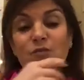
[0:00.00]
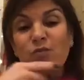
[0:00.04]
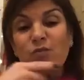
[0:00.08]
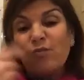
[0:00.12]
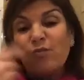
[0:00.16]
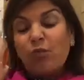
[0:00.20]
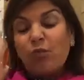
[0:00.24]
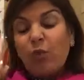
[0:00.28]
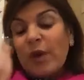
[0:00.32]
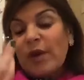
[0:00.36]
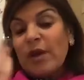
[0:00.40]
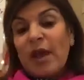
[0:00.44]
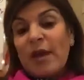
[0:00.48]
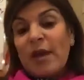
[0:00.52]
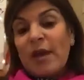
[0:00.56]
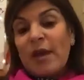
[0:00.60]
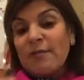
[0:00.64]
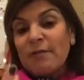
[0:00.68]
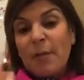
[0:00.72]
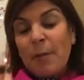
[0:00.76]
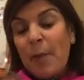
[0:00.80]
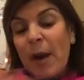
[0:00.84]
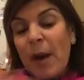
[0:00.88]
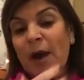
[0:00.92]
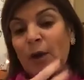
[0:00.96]
when you have
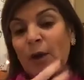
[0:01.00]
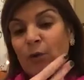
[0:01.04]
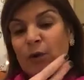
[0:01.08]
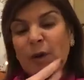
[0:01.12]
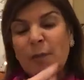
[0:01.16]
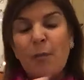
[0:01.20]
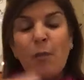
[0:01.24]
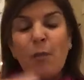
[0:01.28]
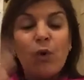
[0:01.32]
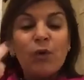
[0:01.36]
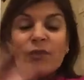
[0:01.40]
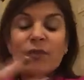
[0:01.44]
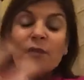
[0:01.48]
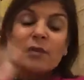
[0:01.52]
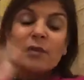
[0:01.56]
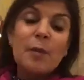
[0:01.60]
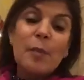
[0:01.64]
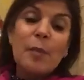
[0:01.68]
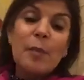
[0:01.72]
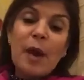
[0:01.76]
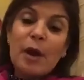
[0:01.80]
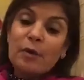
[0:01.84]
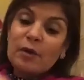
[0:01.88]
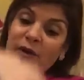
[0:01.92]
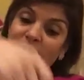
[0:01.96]
a powder, most of the
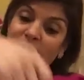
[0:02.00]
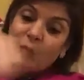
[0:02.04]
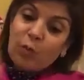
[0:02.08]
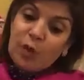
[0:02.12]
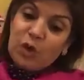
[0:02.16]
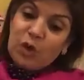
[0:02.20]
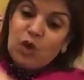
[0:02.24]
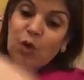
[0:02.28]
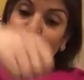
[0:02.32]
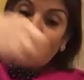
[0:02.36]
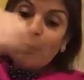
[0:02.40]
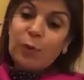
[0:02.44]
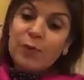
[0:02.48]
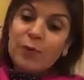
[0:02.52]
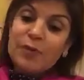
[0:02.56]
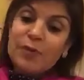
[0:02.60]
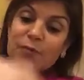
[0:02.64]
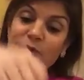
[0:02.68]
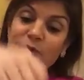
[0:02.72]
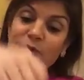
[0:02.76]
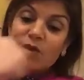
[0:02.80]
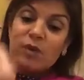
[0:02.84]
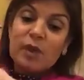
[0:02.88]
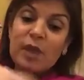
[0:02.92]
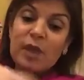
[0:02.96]
powders, when you put
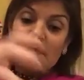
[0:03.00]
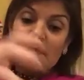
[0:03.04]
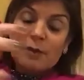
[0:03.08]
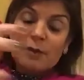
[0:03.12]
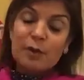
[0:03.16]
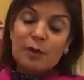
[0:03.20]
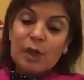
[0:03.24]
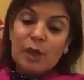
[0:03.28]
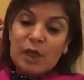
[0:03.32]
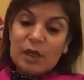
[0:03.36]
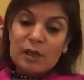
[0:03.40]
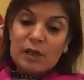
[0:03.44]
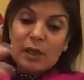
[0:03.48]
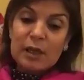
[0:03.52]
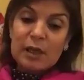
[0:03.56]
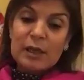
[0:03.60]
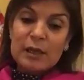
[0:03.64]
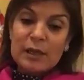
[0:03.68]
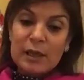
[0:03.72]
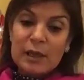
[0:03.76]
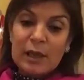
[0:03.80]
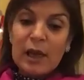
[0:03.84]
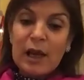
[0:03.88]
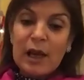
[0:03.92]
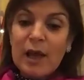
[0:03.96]
them together in
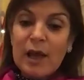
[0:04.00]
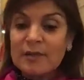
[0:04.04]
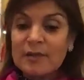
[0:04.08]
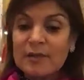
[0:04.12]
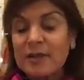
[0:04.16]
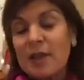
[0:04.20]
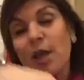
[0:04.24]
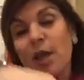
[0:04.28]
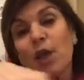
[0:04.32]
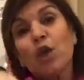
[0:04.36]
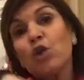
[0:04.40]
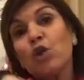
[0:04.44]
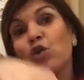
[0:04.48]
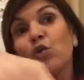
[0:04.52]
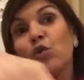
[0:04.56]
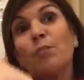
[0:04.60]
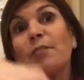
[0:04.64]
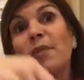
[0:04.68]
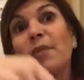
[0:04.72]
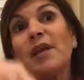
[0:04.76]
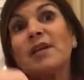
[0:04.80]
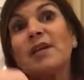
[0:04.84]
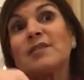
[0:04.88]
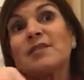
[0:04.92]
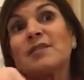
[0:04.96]
a glass, you
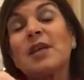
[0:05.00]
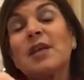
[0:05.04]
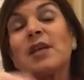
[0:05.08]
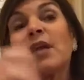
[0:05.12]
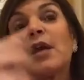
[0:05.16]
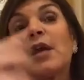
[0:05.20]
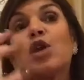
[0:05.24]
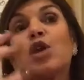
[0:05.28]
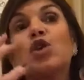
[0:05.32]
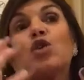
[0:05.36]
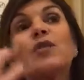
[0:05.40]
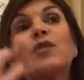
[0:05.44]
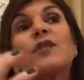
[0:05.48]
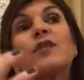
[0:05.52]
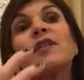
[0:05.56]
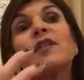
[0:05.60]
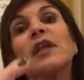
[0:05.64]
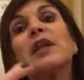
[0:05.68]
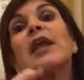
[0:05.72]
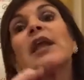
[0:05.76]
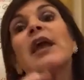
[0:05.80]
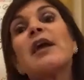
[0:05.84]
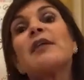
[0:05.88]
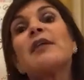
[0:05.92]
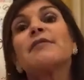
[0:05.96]
mix mm-hmm. it, you
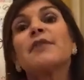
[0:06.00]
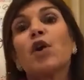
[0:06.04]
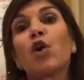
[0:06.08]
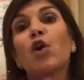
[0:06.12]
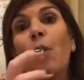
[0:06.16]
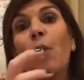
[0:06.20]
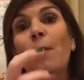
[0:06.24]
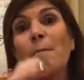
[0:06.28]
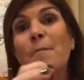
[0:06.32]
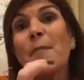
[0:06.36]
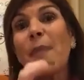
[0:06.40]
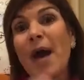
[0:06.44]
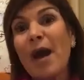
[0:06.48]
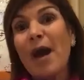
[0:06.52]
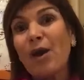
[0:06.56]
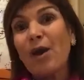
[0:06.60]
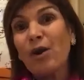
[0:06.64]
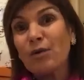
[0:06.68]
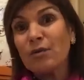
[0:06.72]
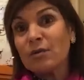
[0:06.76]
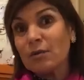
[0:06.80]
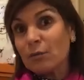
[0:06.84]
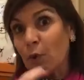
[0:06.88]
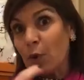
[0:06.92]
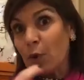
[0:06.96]
still have a
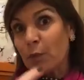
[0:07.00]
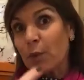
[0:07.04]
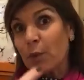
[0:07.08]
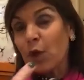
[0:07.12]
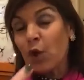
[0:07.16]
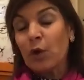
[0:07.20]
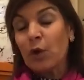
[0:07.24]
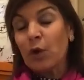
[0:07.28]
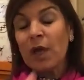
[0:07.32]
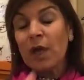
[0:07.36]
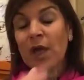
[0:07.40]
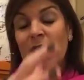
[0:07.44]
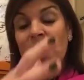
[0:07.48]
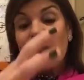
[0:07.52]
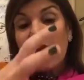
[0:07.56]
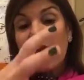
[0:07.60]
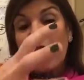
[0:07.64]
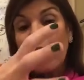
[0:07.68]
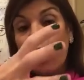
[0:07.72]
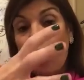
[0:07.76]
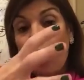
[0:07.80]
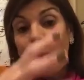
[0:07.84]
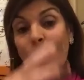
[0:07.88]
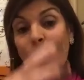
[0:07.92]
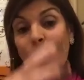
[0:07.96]
compound, what we call it, a
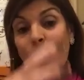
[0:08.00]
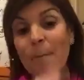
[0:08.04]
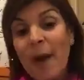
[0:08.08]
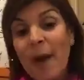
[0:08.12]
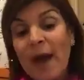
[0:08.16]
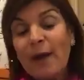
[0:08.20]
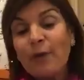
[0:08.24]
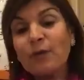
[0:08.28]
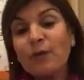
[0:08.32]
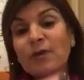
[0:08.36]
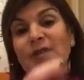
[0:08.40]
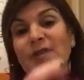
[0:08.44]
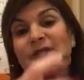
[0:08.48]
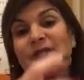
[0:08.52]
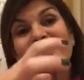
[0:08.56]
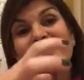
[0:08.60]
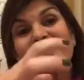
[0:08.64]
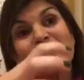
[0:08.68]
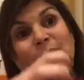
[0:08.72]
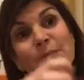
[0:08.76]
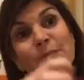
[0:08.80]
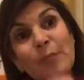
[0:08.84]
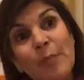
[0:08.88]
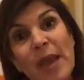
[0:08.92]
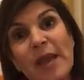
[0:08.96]
compound
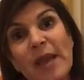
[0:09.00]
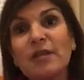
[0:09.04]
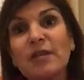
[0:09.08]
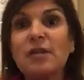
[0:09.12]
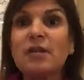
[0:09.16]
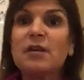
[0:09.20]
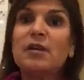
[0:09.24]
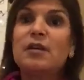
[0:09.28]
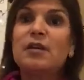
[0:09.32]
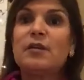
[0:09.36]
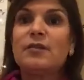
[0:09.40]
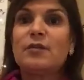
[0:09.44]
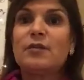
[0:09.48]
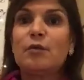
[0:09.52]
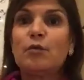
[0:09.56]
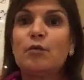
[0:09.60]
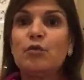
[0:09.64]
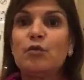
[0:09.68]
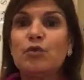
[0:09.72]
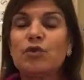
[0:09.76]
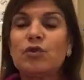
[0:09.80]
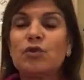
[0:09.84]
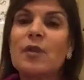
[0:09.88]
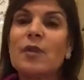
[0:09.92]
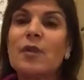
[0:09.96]
suspended in a
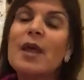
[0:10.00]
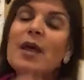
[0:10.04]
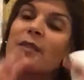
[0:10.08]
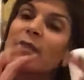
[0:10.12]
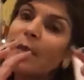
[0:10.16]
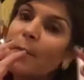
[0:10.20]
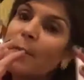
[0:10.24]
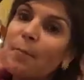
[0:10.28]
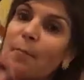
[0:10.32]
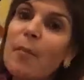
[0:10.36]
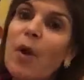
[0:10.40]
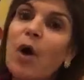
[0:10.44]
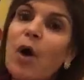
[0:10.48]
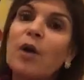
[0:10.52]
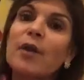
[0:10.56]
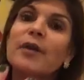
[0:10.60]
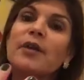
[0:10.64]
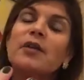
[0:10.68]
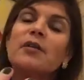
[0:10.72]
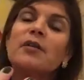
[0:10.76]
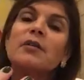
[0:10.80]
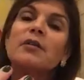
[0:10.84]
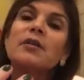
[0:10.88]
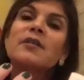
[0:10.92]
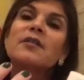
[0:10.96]
solution. The
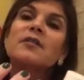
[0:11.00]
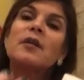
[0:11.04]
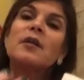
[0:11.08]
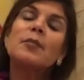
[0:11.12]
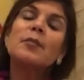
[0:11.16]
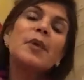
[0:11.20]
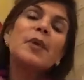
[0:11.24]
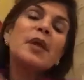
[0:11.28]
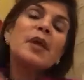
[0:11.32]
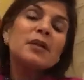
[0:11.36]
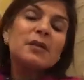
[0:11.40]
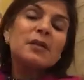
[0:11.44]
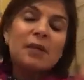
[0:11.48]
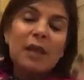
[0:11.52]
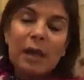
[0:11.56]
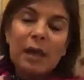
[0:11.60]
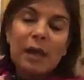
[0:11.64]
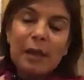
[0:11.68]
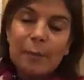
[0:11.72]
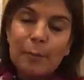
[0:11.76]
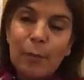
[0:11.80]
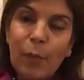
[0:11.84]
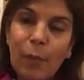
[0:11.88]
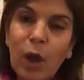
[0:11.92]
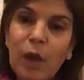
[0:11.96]
molecule is still big, the
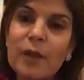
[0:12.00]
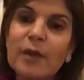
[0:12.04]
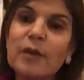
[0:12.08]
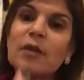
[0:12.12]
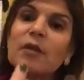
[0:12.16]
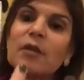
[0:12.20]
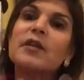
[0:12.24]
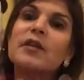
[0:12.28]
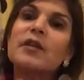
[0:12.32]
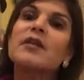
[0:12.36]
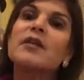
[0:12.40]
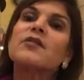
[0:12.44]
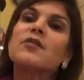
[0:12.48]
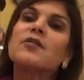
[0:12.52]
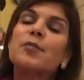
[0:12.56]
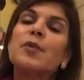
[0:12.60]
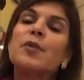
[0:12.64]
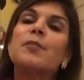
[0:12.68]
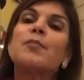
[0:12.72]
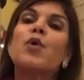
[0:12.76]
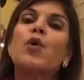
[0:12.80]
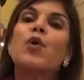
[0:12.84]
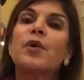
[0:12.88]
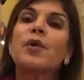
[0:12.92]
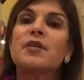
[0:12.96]
molecule needs to be
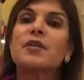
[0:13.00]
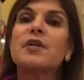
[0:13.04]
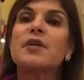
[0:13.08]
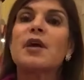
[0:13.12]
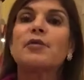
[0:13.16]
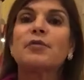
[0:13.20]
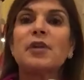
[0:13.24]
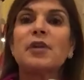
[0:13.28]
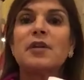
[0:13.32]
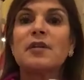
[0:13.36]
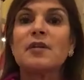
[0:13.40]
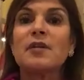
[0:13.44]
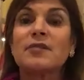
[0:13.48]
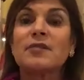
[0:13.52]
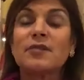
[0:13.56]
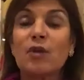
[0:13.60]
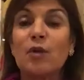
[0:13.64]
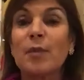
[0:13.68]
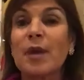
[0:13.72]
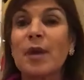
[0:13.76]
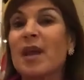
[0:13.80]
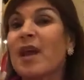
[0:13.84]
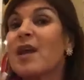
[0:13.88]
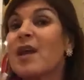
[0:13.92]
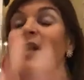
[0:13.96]
broken down in the
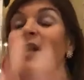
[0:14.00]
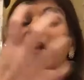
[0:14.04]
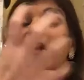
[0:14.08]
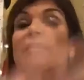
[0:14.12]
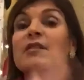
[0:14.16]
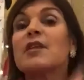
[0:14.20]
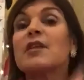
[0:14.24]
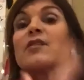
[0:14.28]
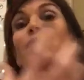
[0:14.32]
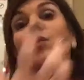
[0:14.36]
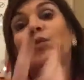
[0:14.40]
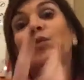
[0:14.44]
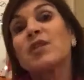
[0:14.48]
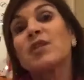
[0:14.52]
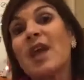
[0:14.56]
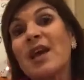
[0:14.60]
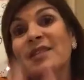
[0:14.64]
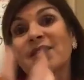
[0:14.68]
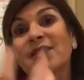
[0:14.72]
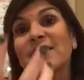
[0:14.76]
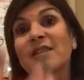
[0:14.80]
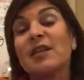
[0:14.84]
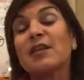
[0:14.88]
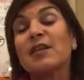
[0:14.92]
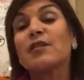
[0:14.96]
stomach, and that's what the
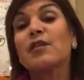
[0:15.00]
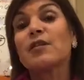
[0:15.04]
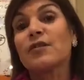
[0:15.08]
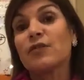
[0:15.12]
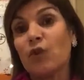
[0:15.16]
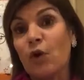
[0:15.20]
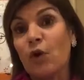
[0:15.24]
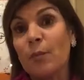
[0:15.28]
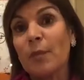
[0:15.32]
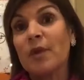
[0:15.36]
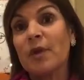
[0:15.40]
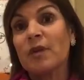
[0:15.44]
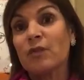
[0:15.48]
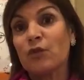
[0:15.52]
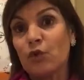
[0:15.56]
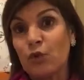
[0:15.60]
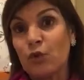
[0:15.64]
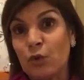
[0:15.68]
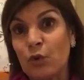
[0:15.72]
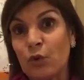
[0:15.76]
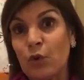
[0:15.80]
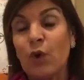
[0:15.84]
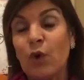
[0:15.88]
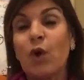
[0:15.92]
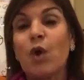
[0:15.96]
acid in the stomach
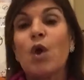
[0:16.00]
do.